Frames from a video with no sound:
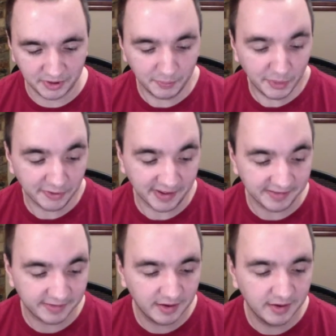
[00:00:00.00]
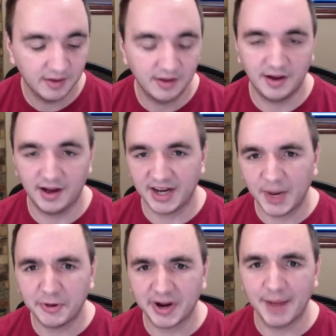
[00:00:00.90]
buildings. A
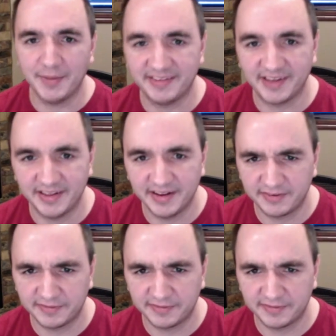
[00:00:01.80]
couple comments on this.